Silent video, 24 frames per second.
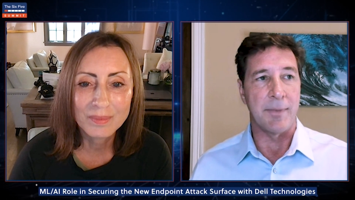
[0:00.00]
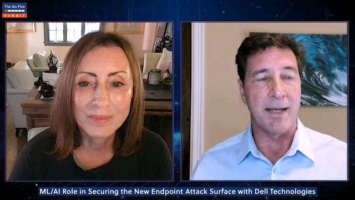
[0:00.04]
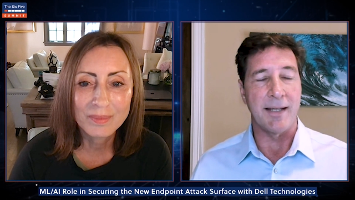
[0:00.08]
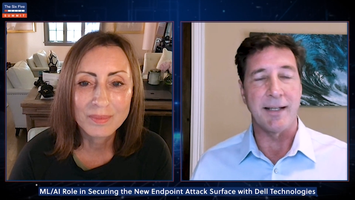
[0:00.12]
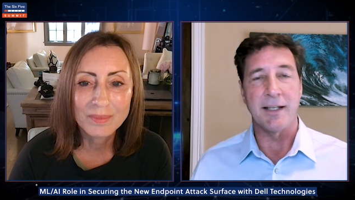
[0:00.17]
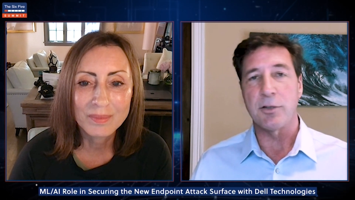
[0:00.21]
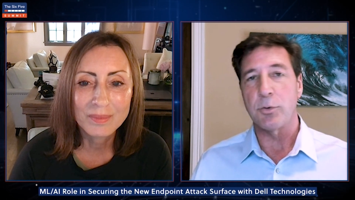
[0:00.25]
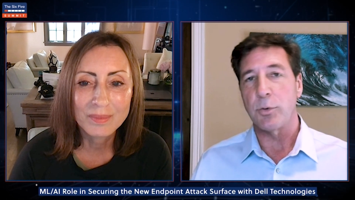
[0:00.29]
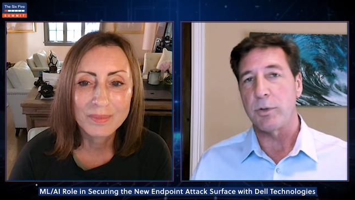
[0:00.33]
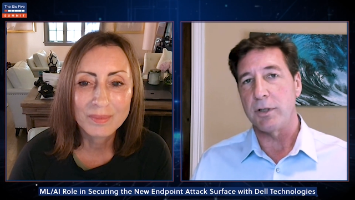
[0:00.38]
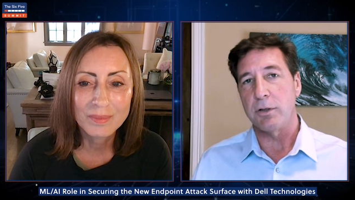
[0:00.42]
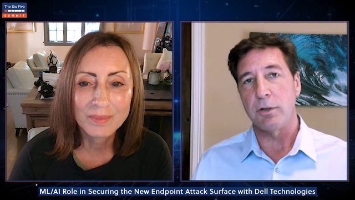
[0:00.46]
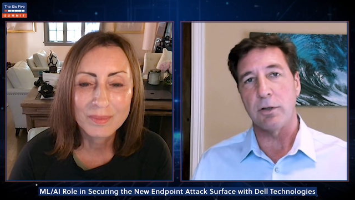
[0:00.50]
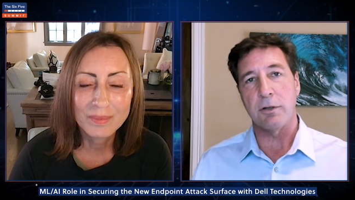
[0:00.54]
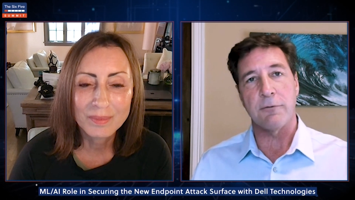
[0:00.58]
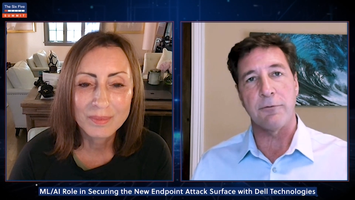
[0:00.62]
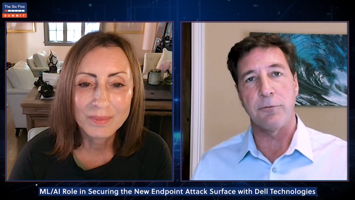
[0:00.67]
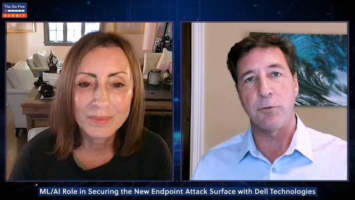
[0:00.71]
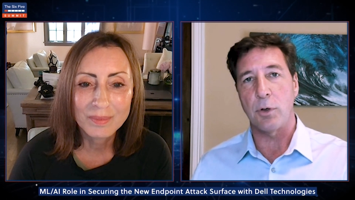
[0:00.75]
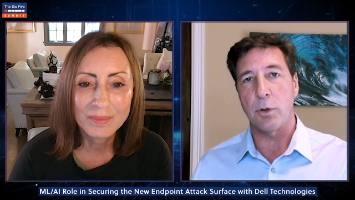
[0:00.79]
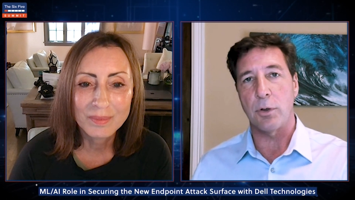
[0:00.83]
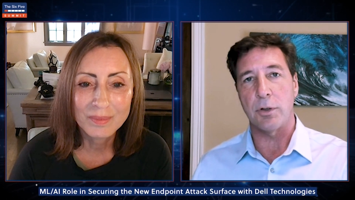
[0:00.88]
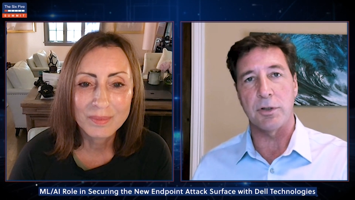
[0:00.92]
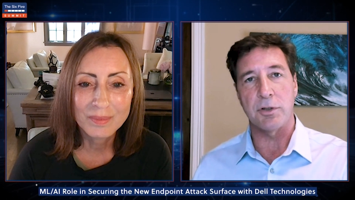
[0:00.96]
Speaker 1: and as we look
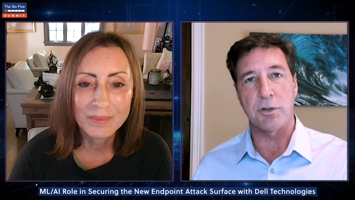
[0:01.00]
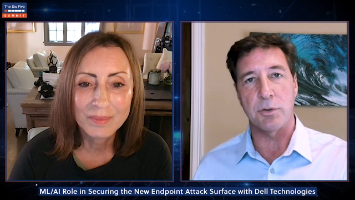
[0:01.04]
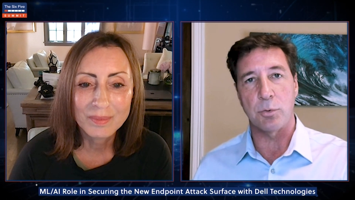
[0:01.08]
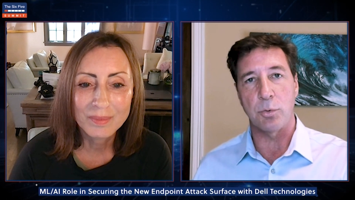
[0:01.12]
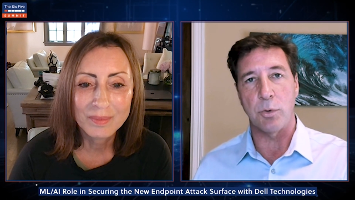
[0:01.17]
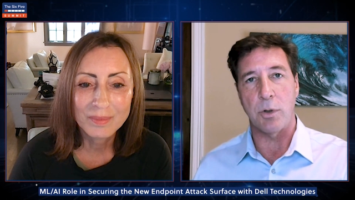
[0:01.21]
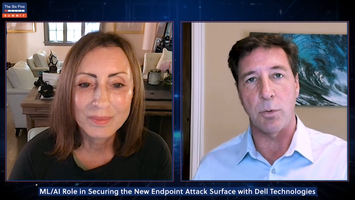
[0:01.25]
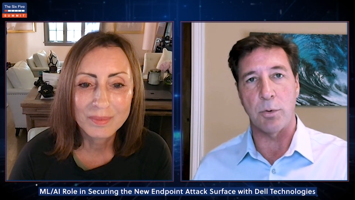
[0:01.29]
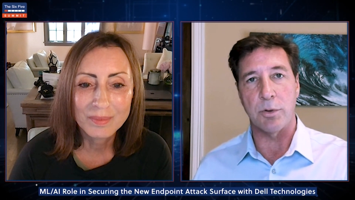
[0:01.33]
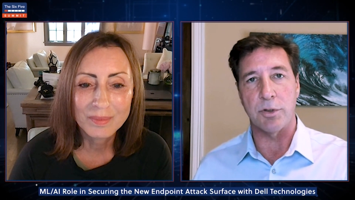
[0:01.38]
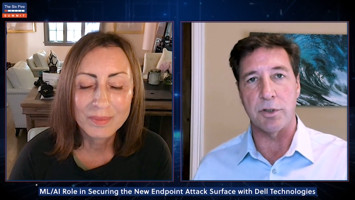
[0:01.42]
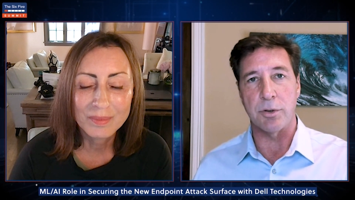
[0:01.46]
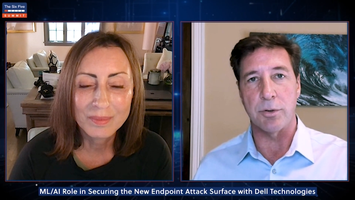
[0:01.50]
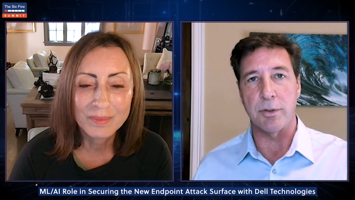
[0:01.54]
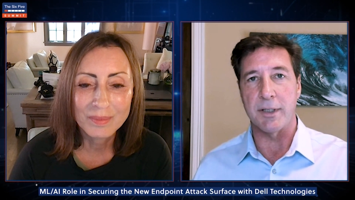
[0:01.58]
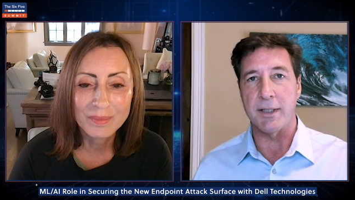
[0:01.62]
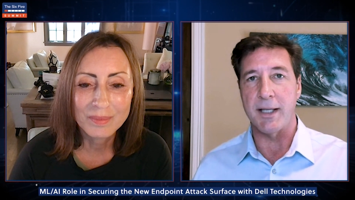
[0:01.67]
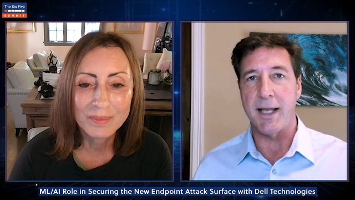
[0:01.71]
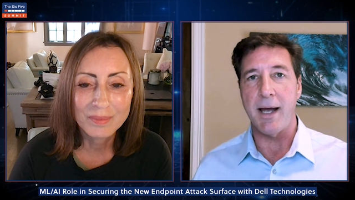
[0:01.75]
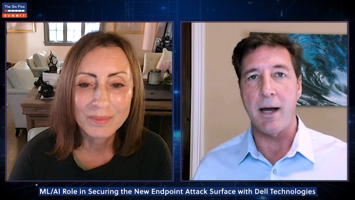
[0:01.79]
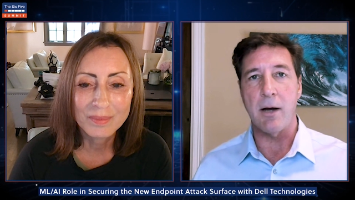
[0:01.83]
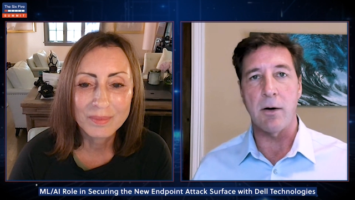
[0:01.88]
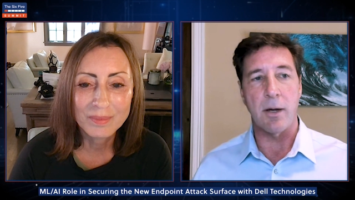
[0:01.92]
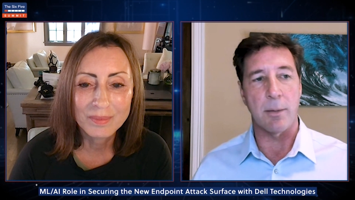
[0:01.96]
forward to what we're doing
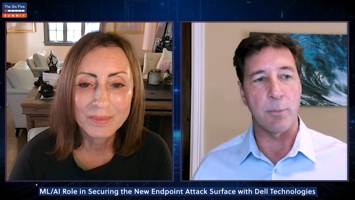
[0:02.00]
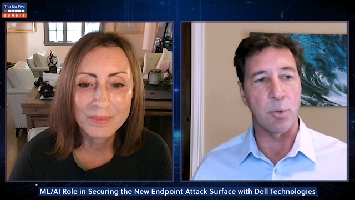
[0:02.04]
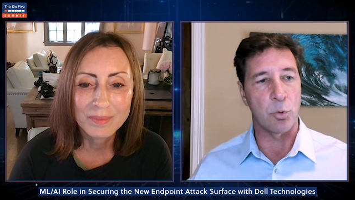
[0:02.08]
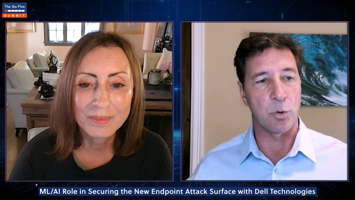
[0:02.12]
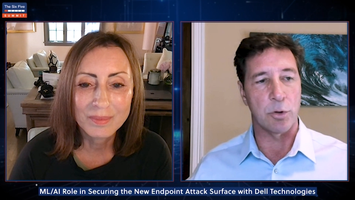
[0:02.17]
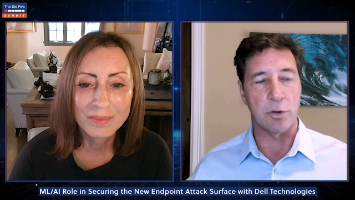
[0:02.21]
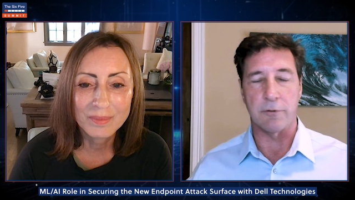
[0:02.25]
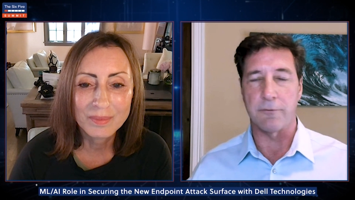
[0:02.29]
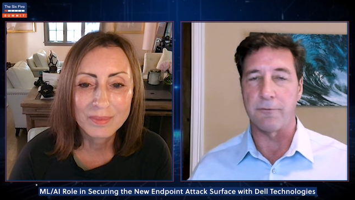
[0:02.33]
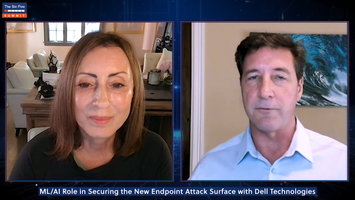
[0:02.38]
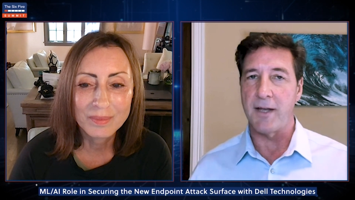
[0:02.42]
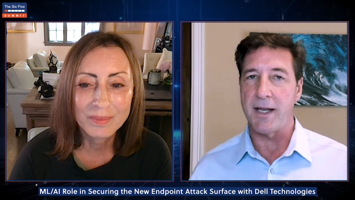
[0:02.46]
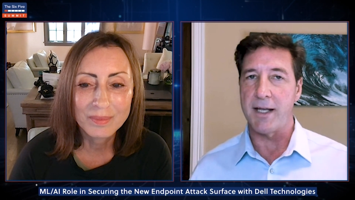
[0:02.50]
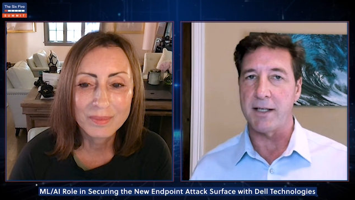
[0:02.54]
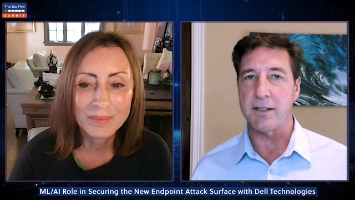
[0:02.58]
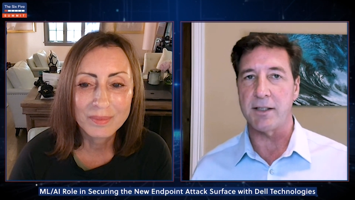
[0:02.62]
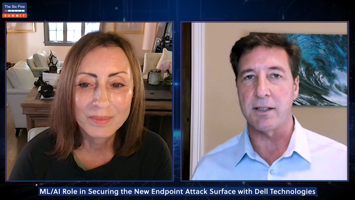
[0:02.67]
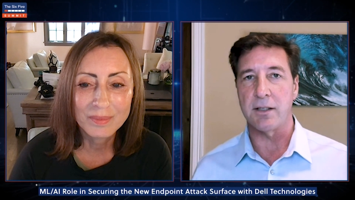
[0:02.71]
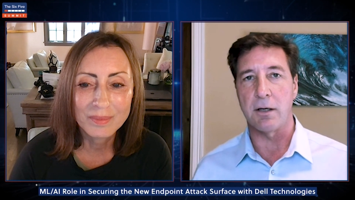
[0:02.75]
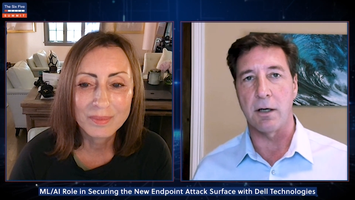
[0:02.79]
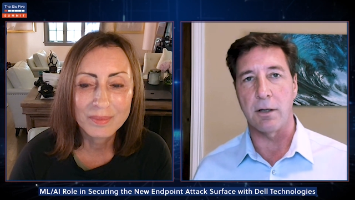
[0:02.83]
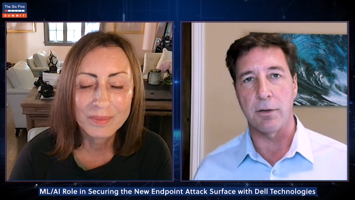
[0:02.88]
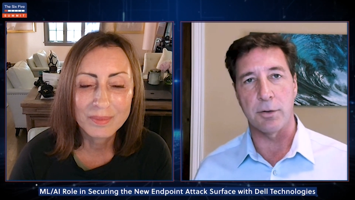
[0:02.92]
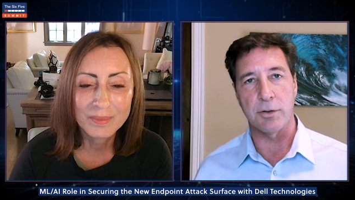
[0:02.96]
now, I mean, we're
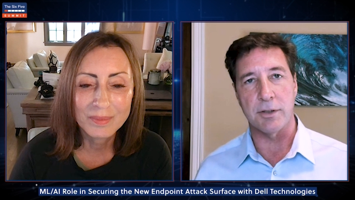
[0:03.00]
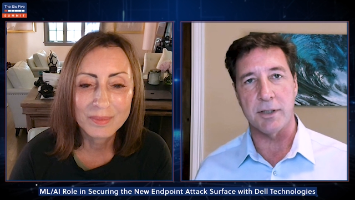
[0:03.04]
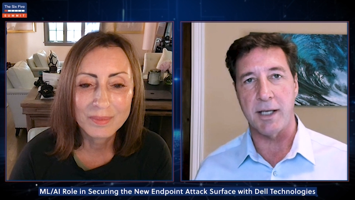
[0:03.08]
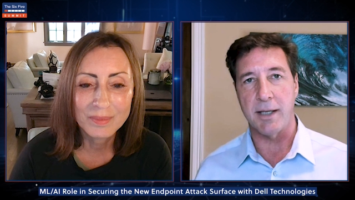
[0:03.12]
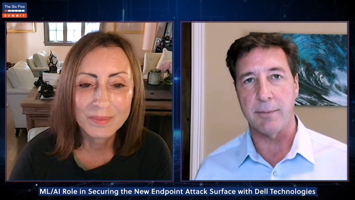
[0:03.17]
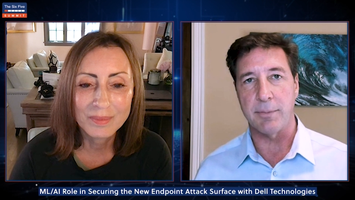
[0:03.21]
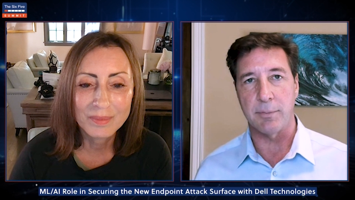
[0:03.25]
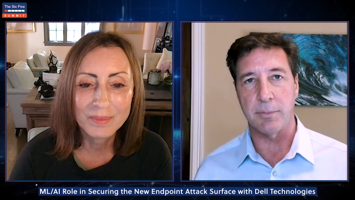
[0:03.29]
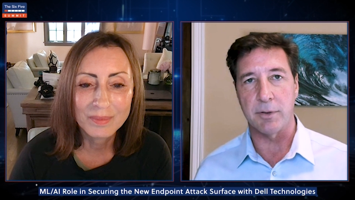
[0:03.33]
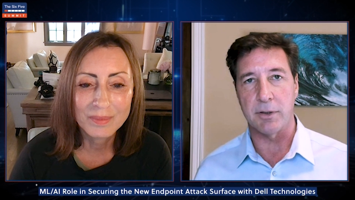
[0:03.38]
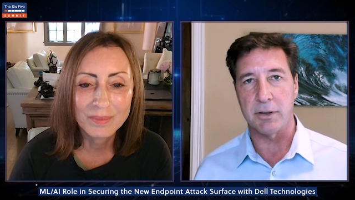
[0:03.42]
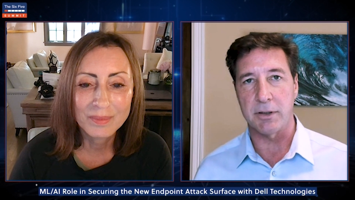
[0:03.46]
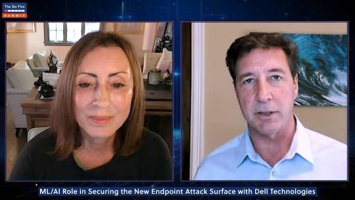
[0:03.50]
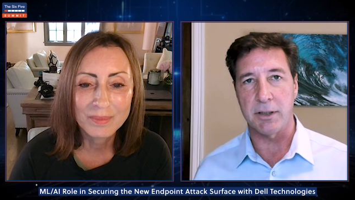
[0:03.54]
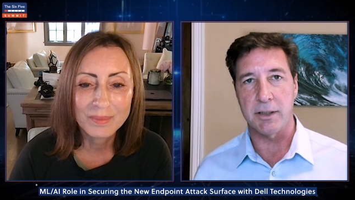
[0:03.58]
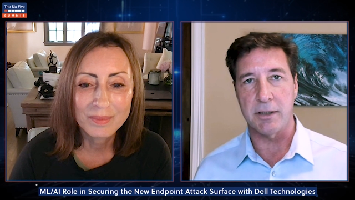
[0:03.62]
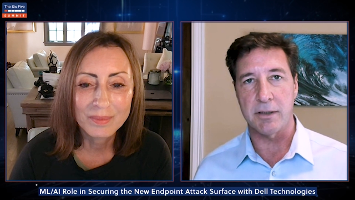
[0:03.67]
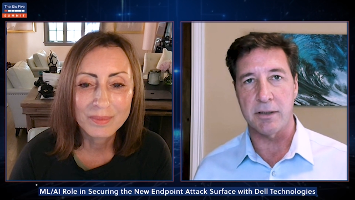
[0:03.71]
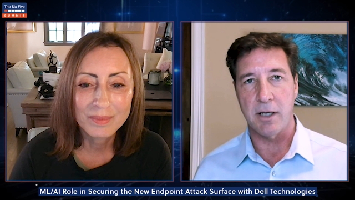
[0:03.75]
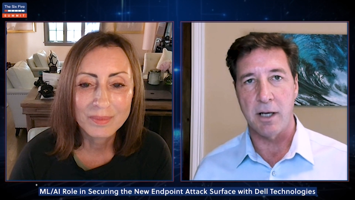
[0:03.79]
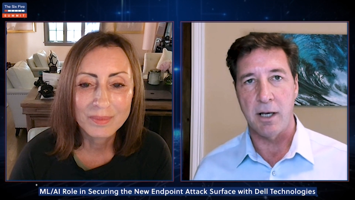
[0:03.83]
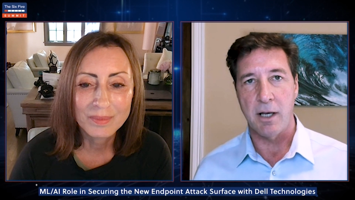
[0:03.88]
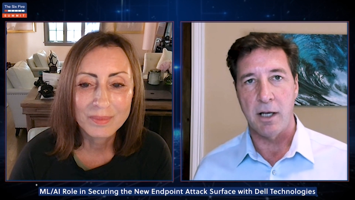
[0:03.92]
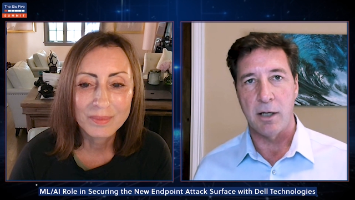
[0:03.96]
advancing all those
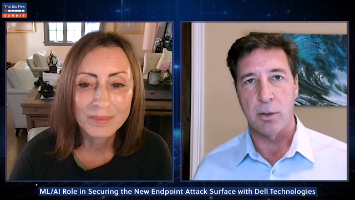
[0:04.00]
capabilities.